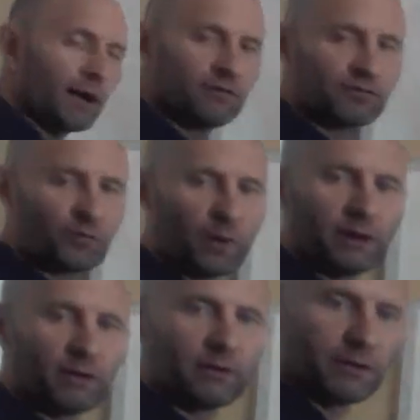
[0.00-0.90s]
y
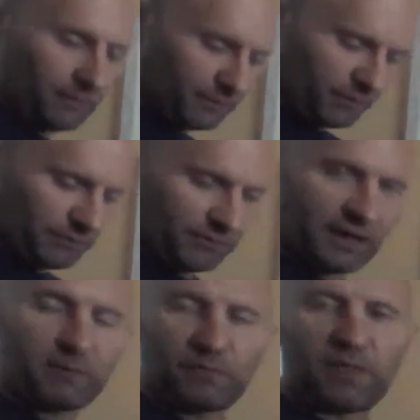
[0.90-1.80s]
squared is the
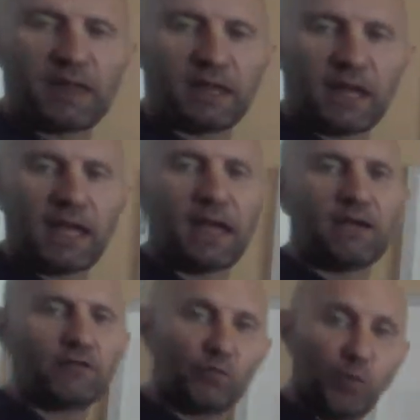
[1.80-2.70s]
same thing
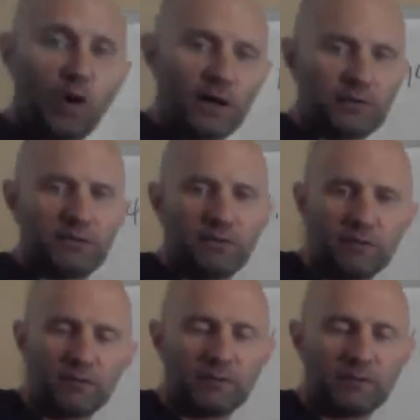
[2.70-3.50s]
as what?